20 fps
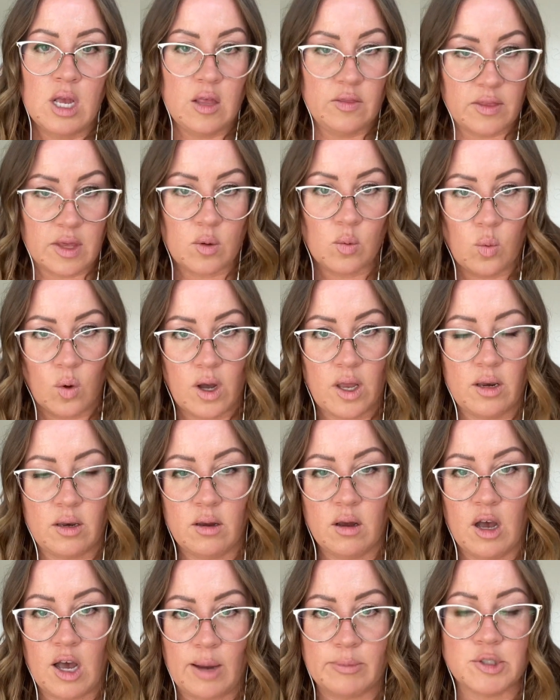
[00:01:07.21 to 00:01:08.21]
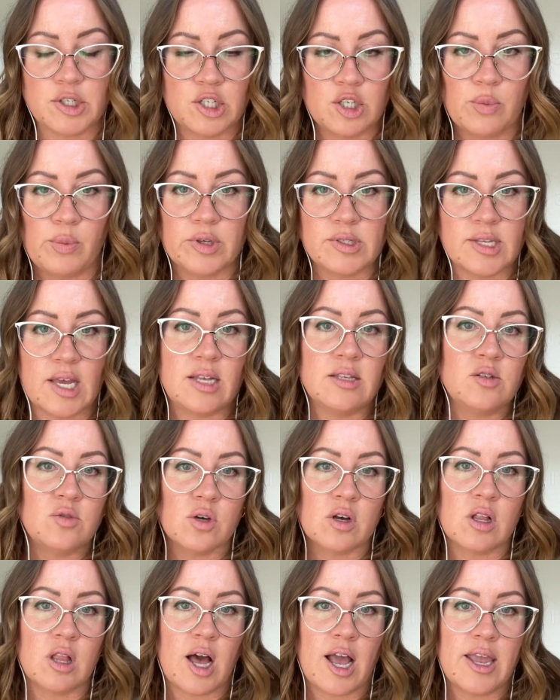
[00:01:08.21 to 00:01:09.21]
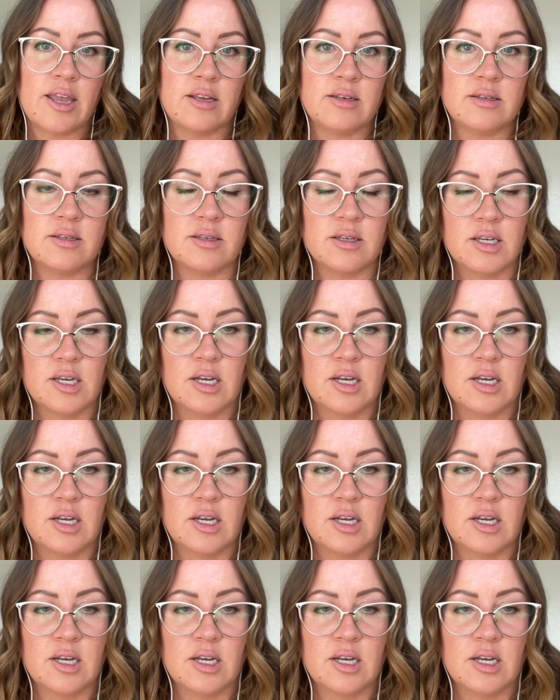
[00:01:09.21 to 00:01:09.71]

than one option to present to a client